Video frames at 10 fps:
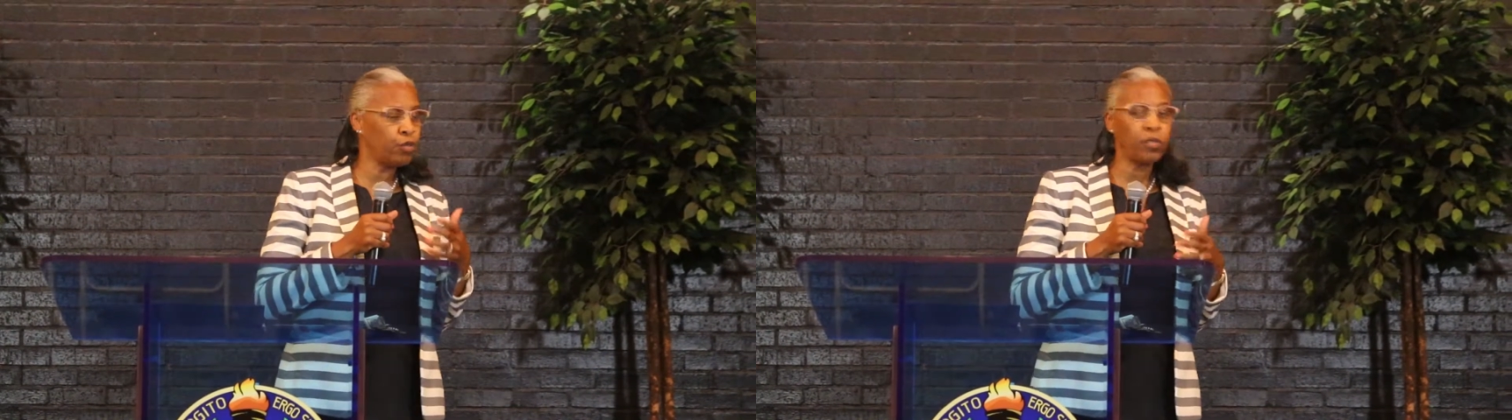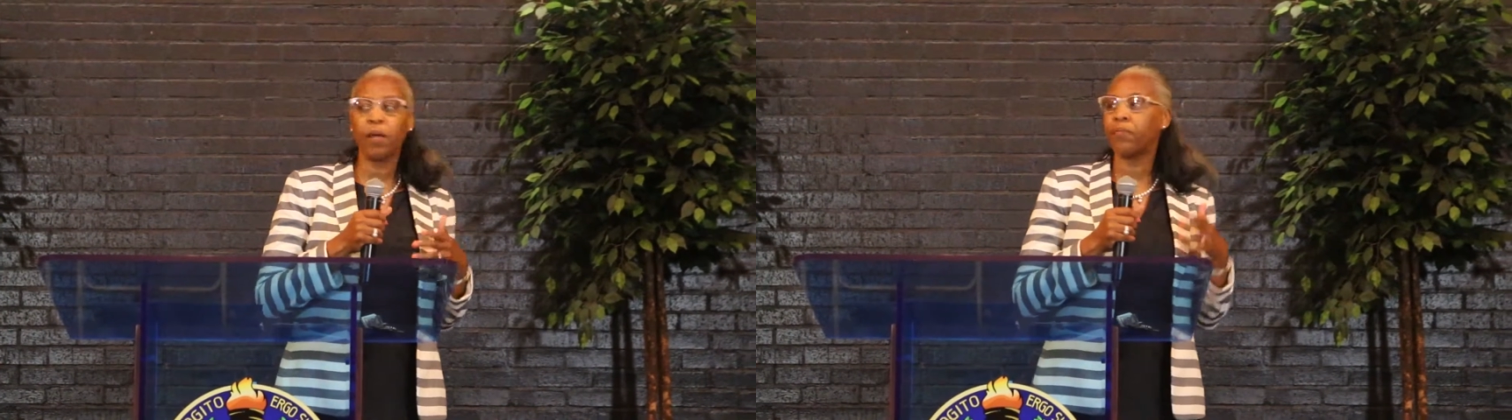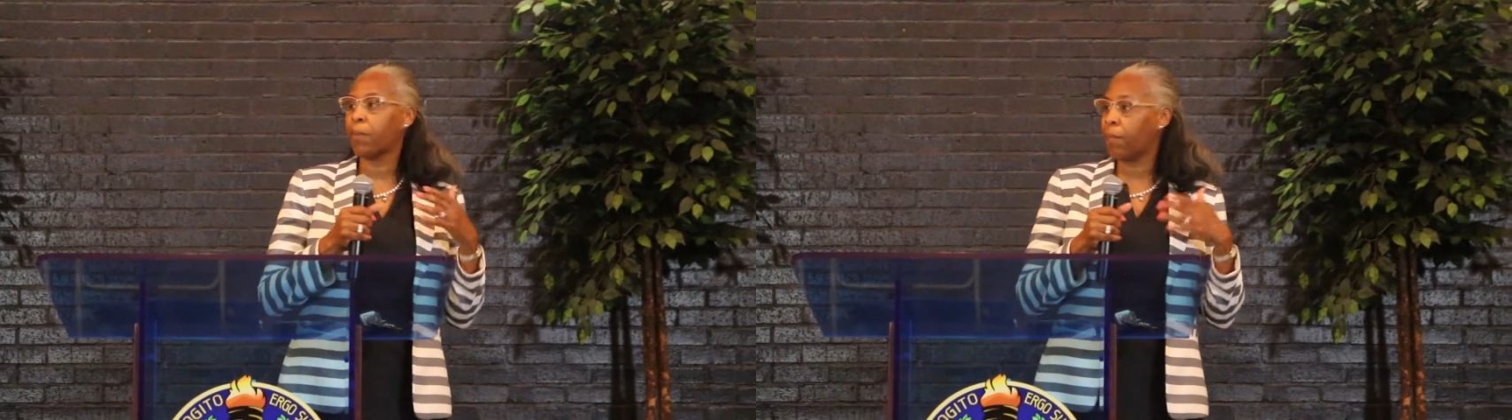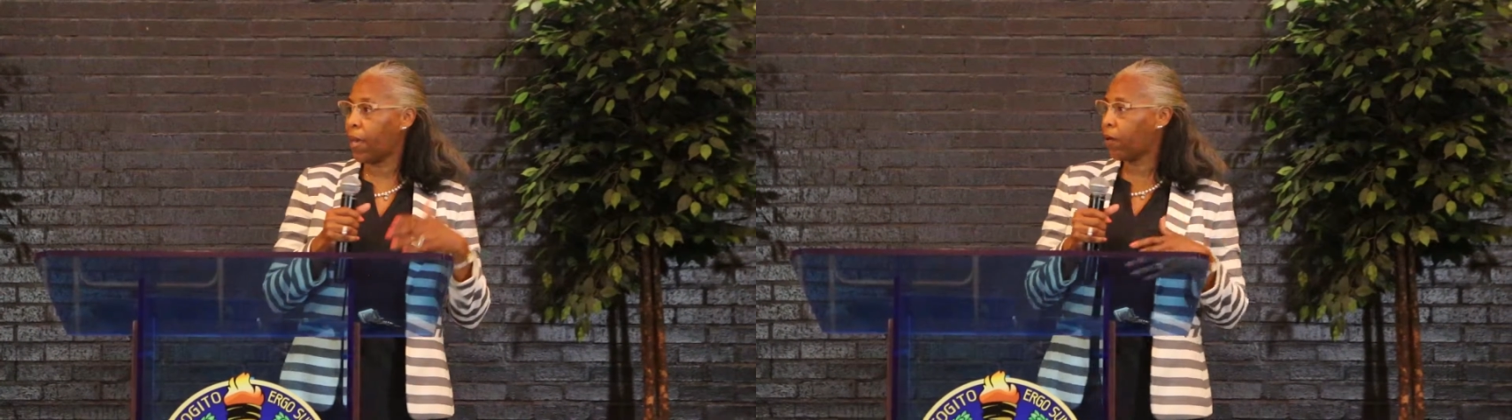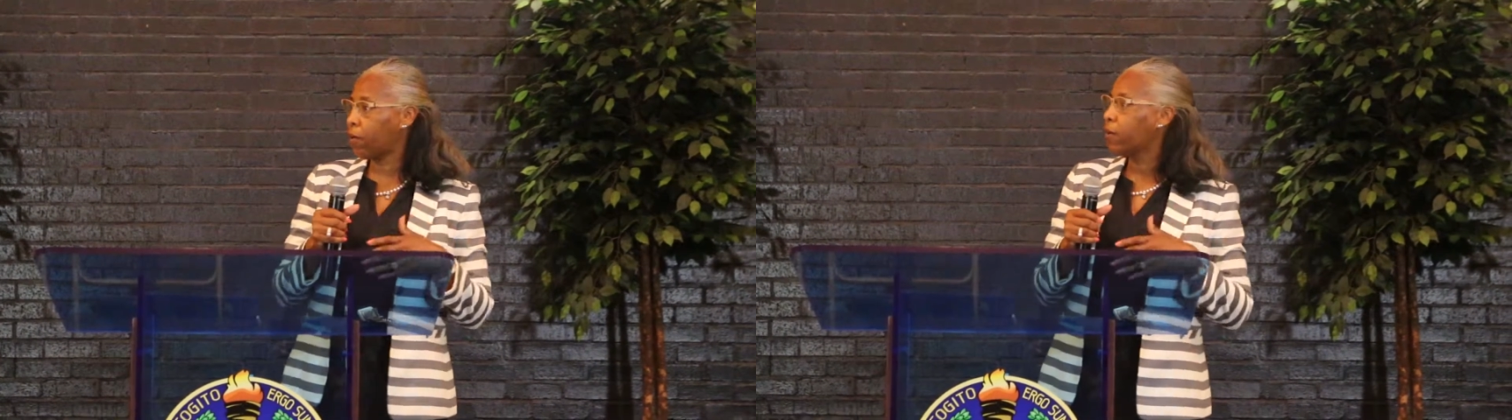do something
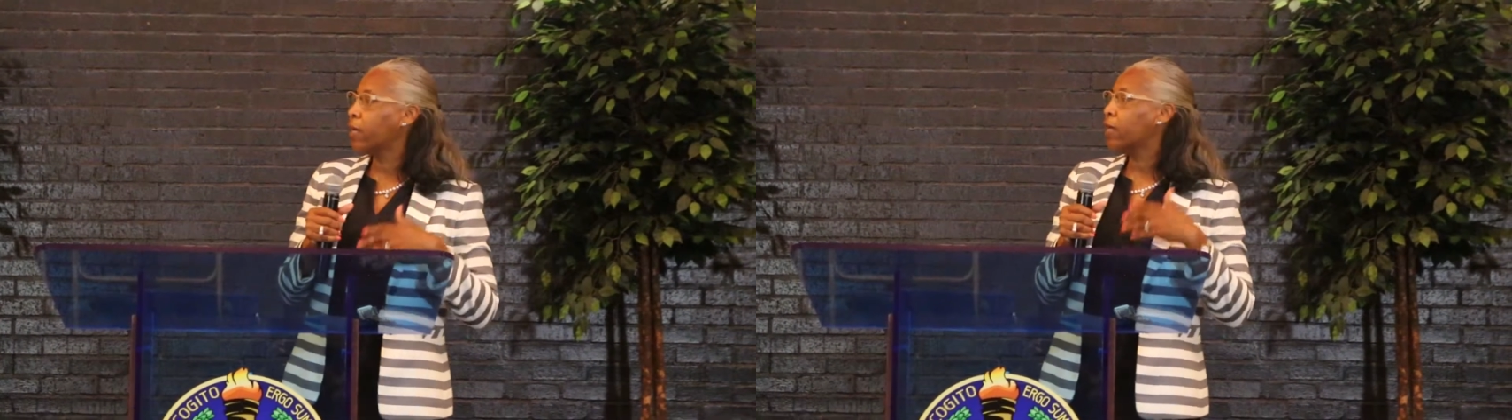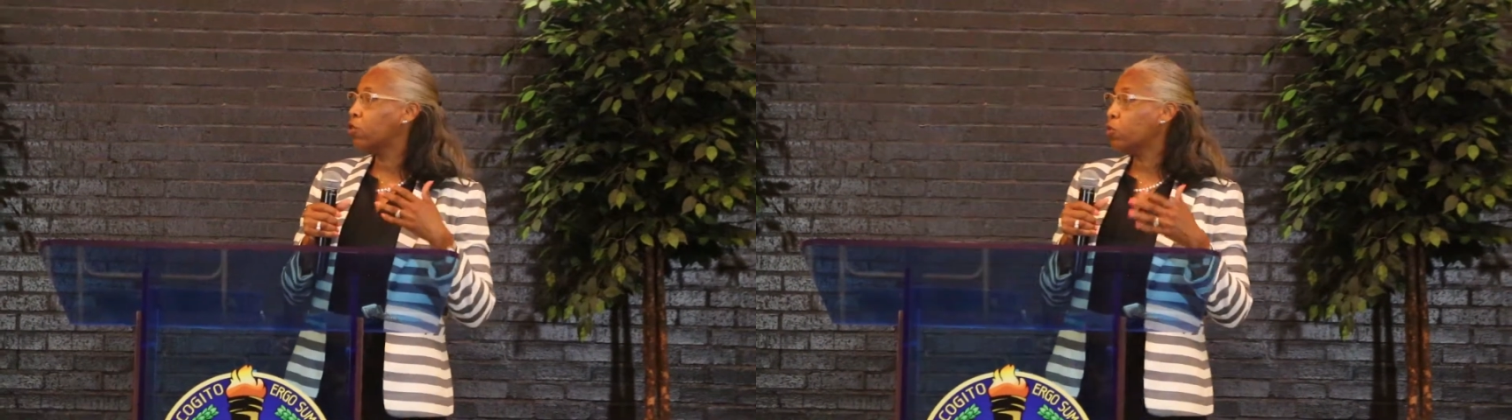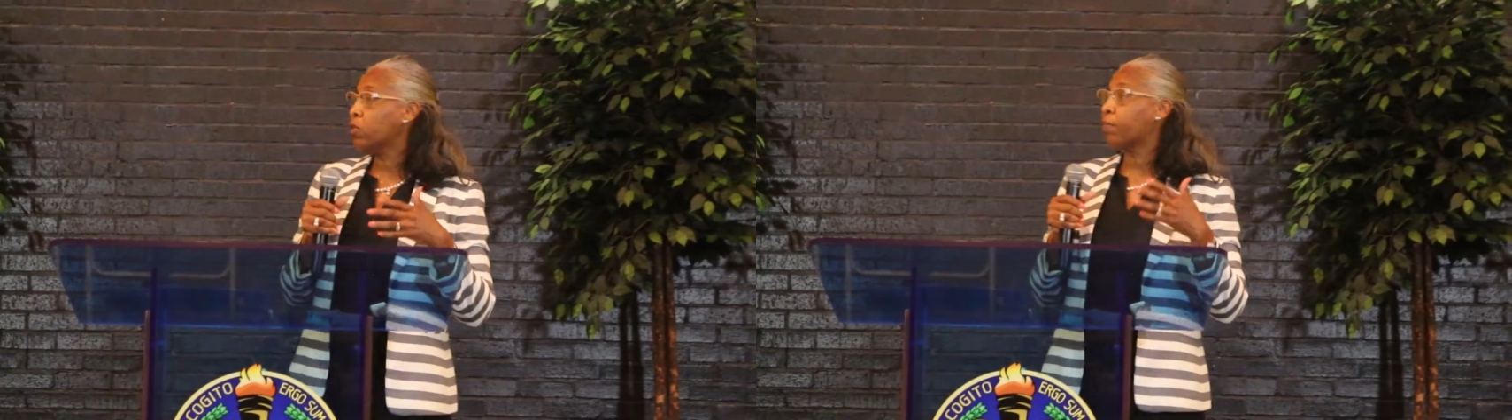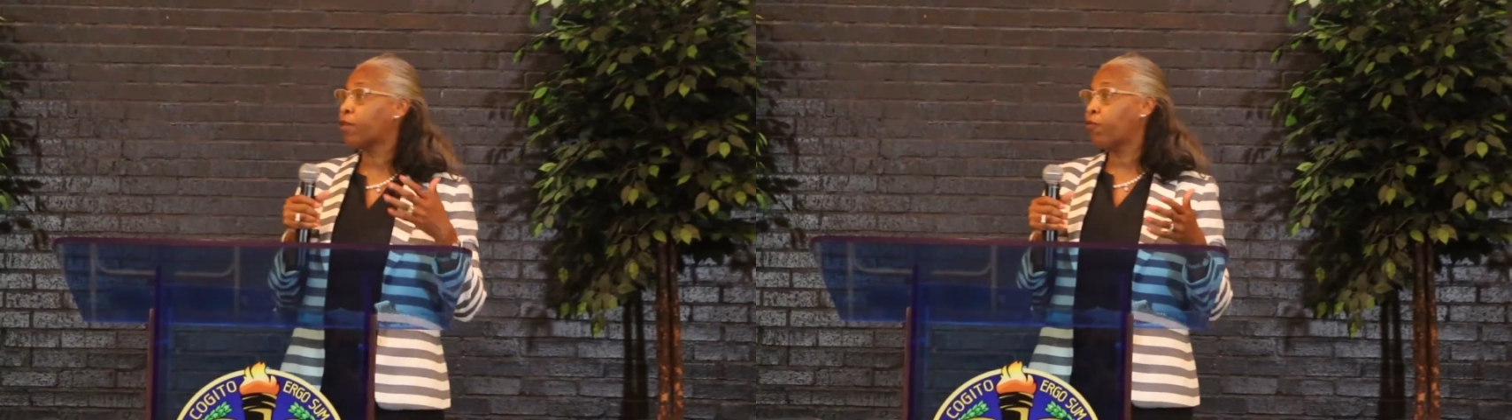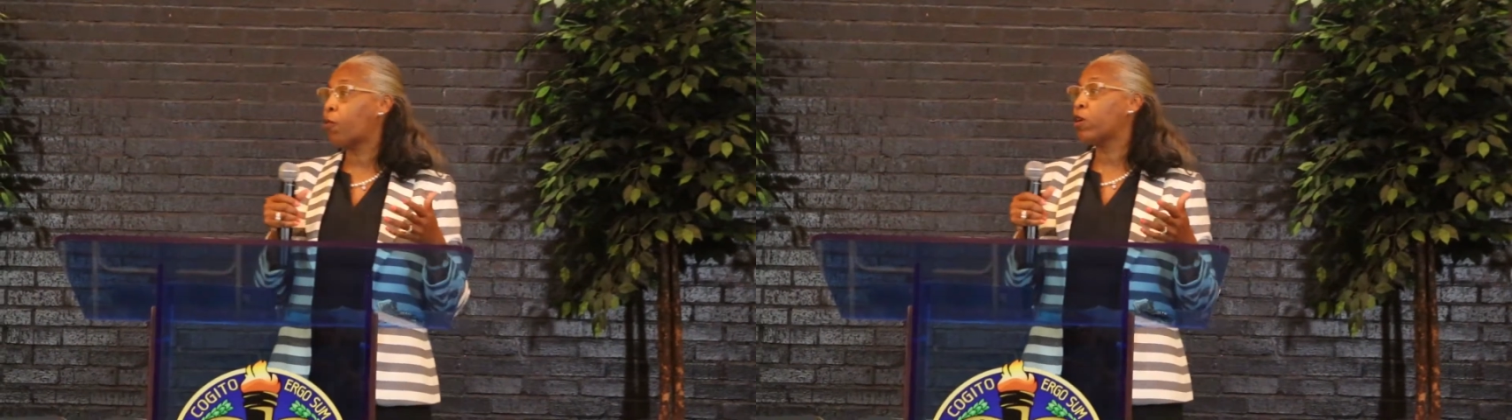better and do
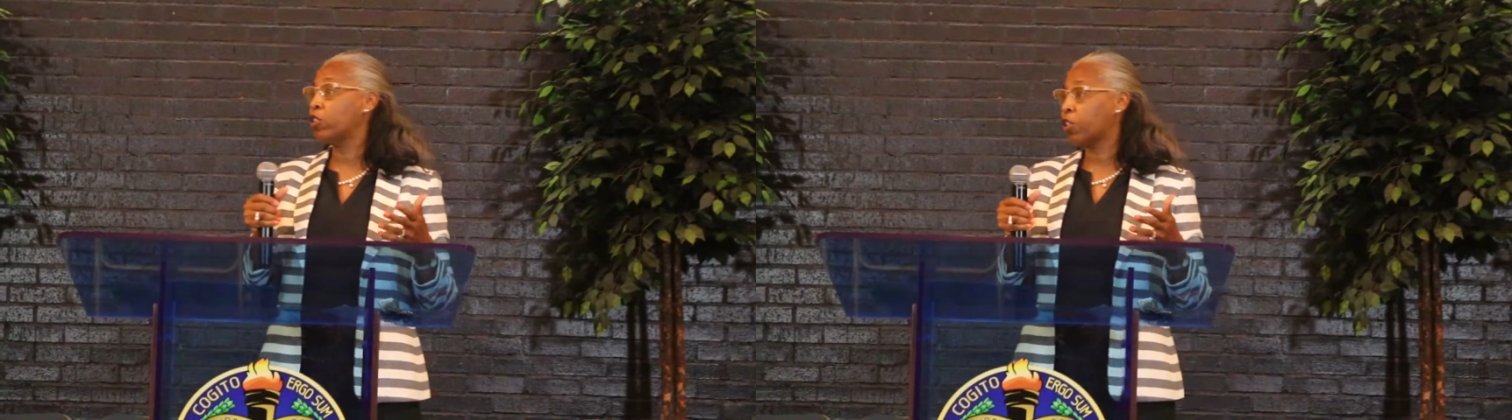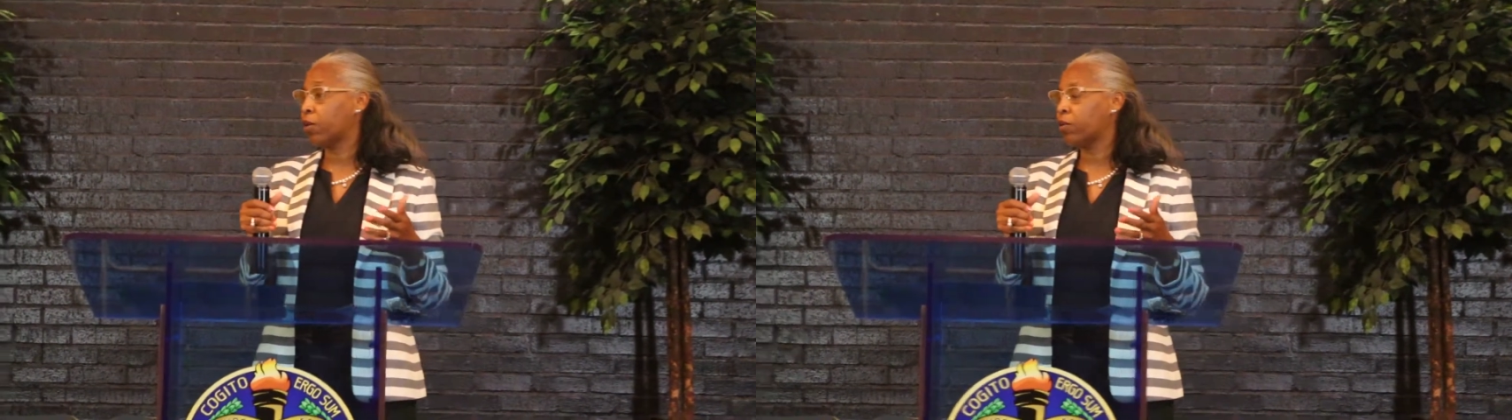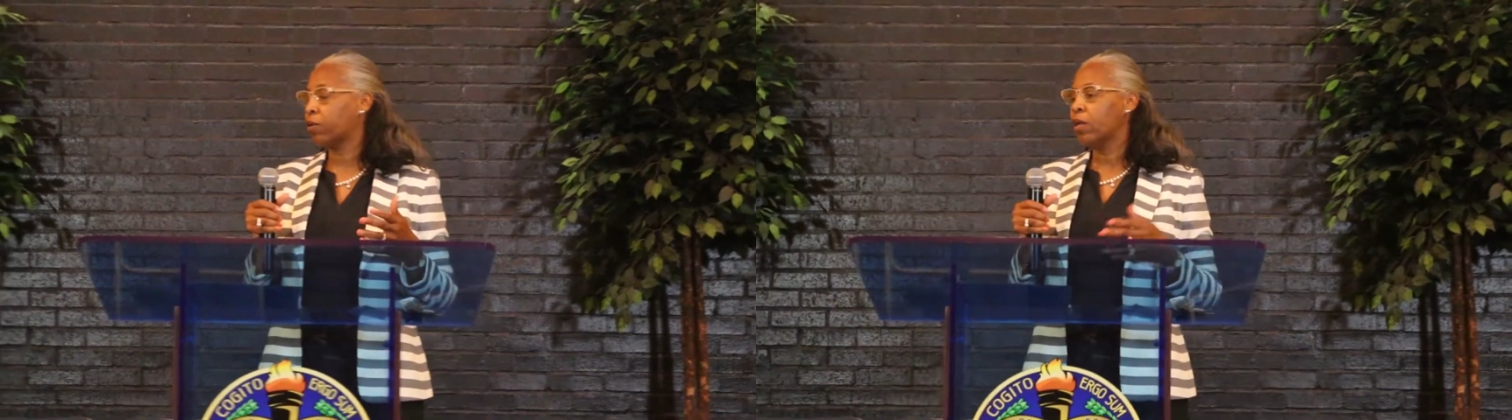something for each other.